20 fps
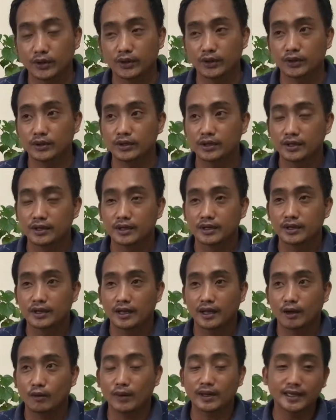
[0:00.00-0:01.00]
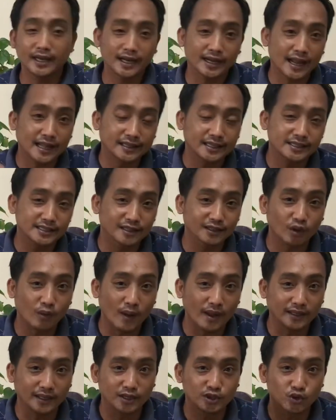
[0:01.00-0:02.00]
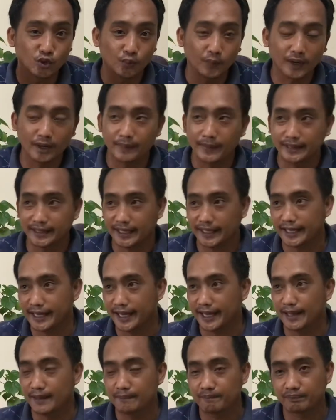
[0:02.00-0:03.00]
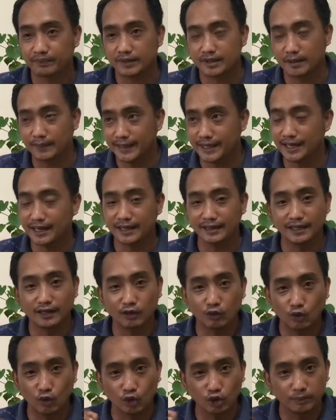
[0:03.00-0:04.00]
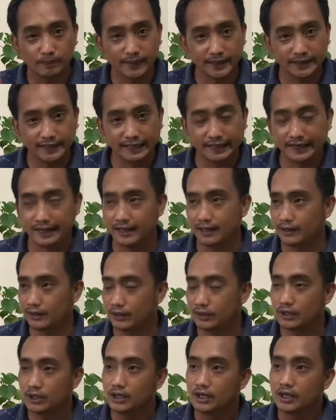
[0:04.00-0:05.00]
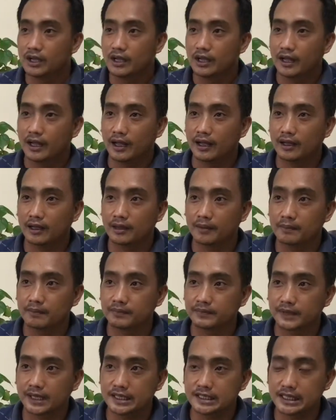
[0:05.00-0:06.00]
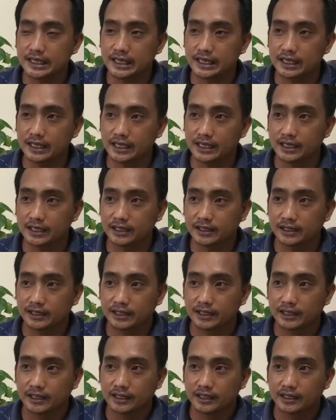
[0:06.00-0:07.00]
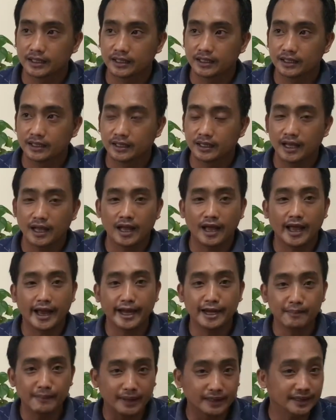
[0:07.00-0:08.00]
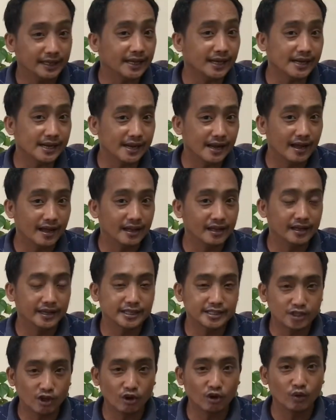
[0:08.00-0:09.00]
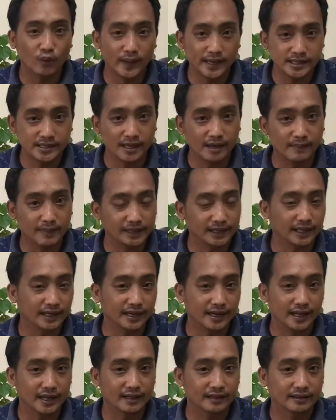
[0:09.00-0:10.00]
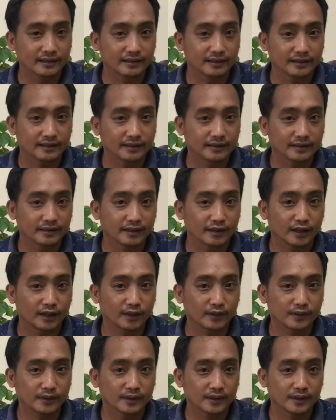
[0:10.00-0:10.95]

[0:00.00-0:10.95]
no, wag na lang natin siyang tawagin super material. Sabihin na natin good material, no? Kasi a material is always a material, no?